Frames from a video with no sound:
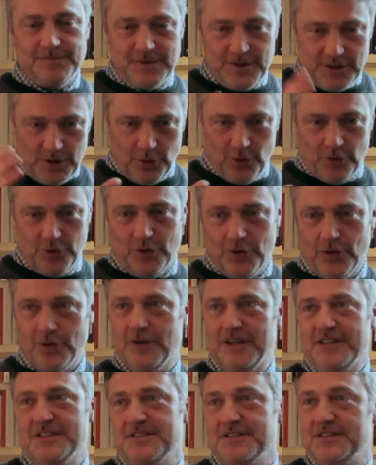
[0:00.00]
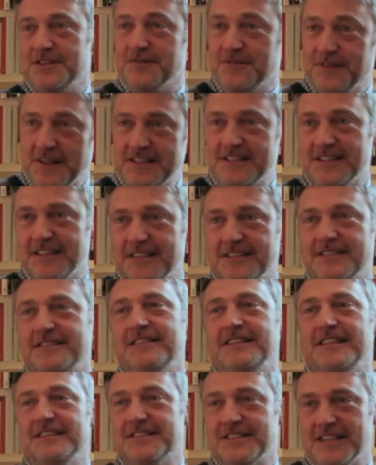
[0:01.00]
Cawdor is defeated,
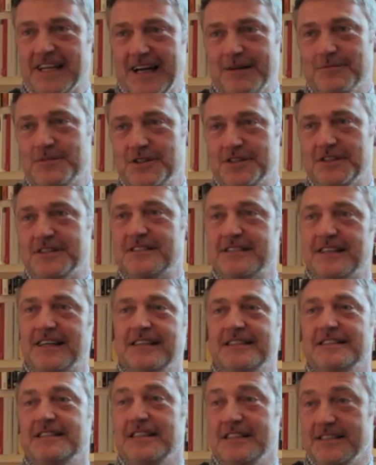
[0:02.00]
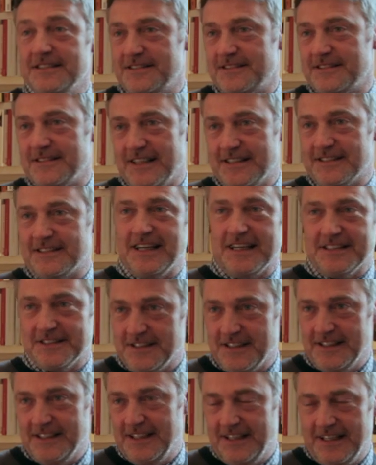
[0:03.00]
he's captured, and he's
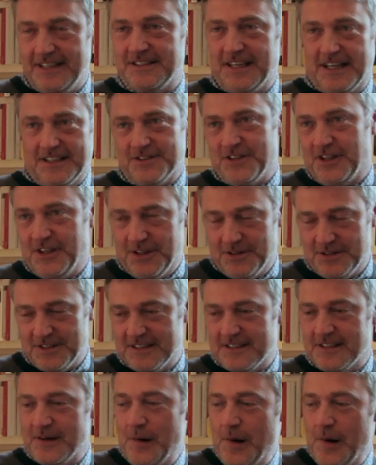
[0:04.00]
executed.